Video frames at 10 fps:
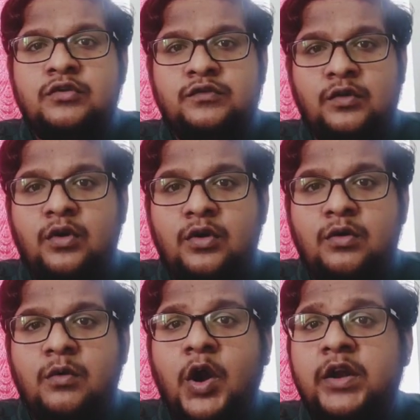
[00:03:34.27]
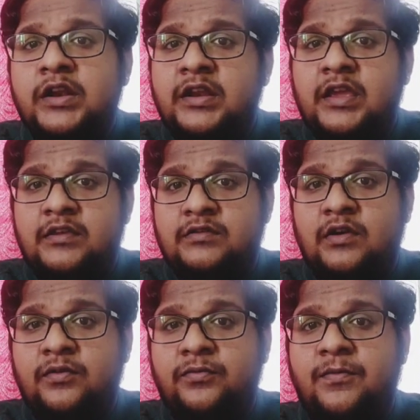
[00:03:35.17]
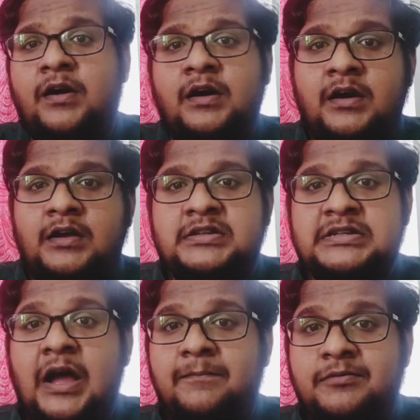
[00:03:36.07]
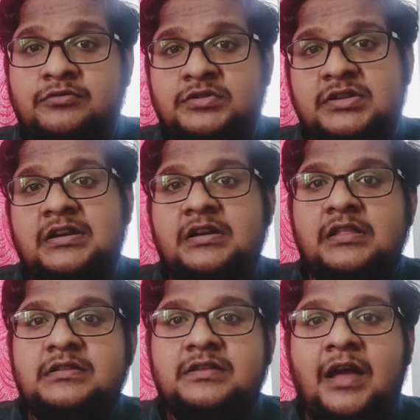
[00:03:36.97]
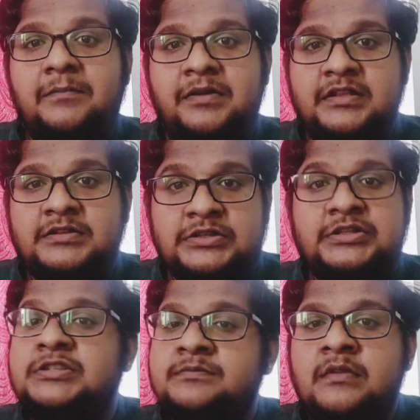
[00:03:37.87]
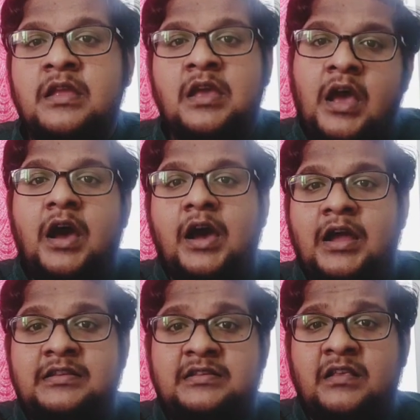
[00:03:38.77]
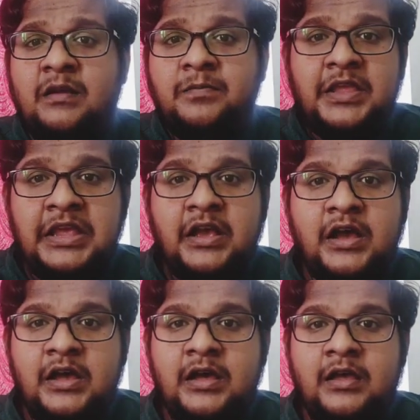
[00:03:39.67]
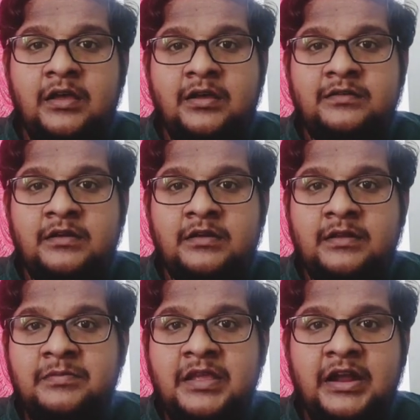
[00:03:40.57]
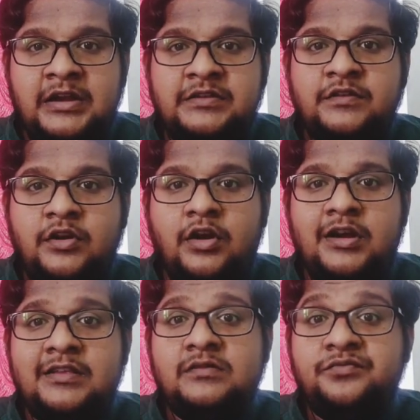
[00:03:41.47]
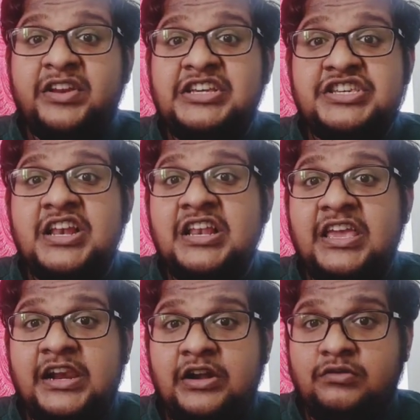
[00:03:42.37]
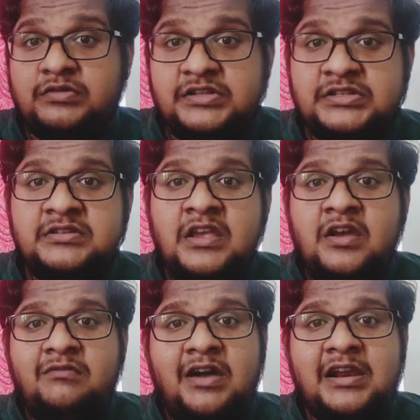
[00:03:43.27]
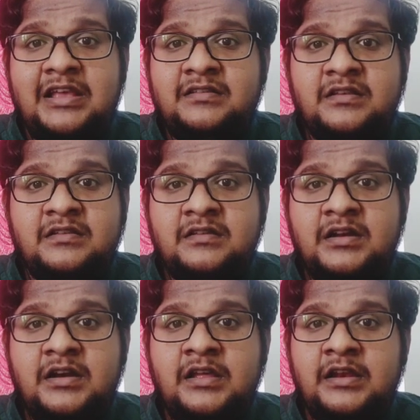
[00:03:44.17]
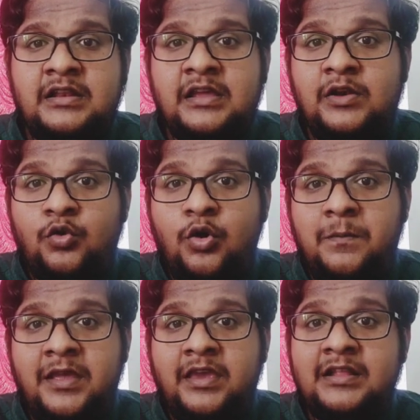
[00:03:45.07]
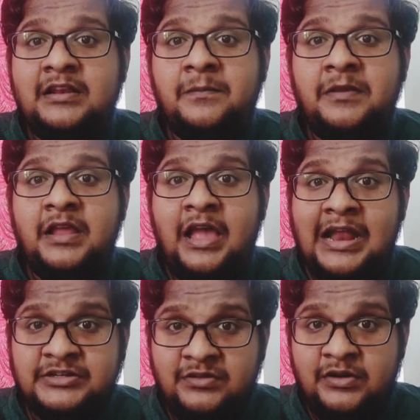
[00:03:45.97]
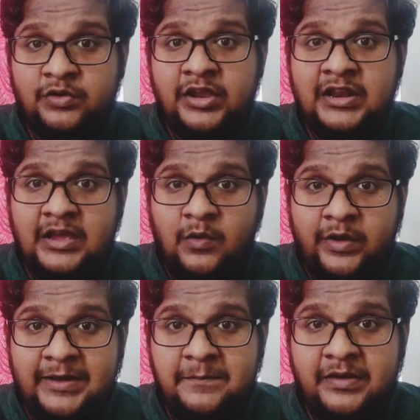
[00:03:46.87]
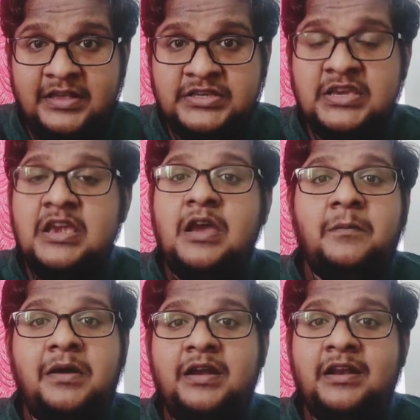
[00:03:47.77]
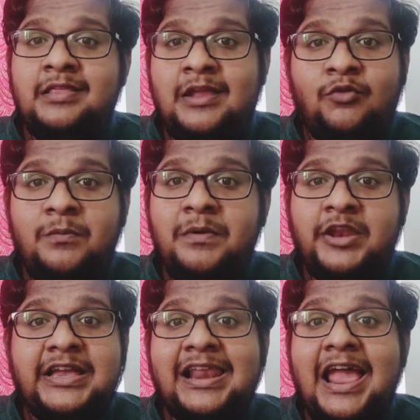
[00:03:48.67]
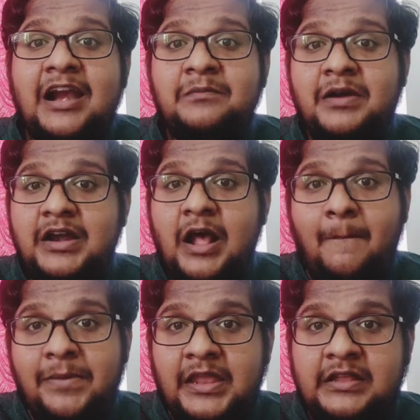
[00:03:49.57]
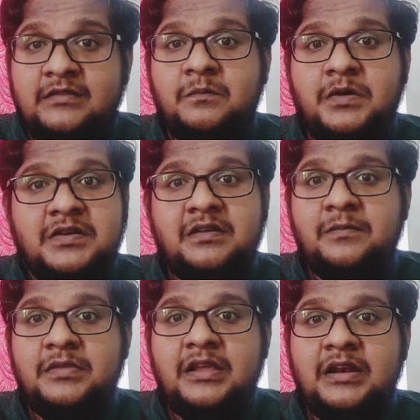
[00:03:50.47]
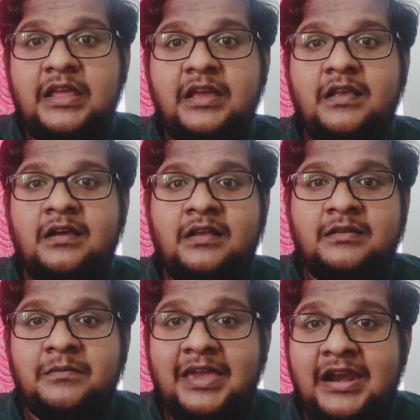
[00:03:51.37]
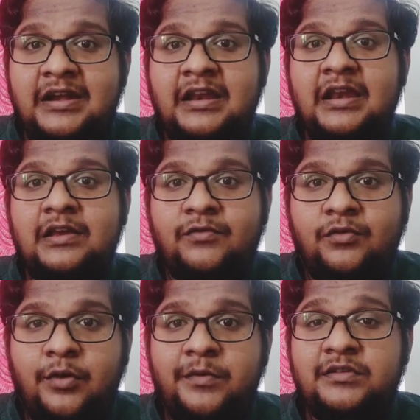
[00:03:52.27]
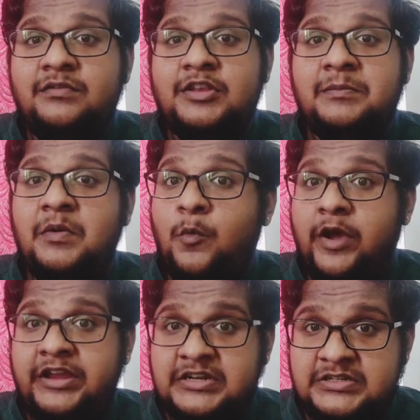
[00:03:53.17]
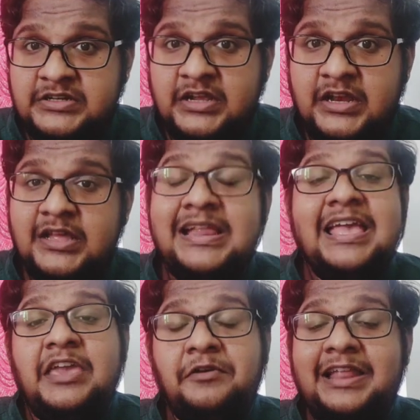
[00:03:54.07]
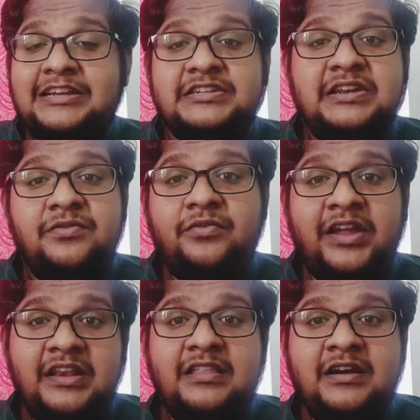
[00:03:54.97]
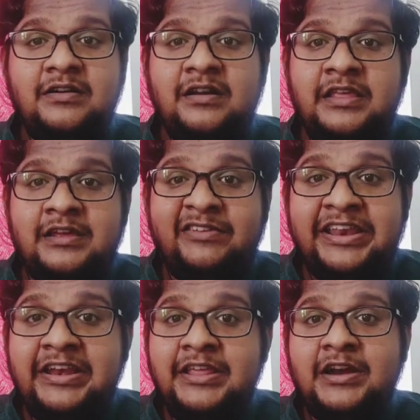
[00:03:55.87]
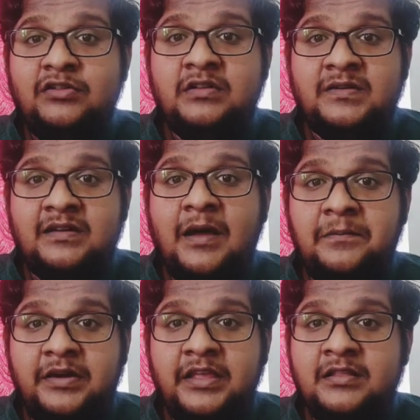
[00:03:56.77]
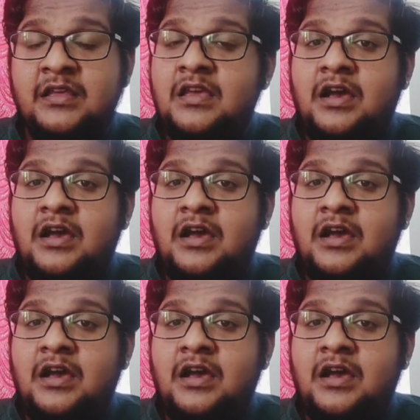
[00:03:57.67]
So, what in case of sharp tooths and sharp dentures? This is something condition called as frictional keratosis, where, as I said, in the leukoplakia there will be actually looking like a white patch, but there won't be any cracked mud appearance. But something like some keratin layer formation, which will be whitish in color, you can actually find that very near to the sharp teeth.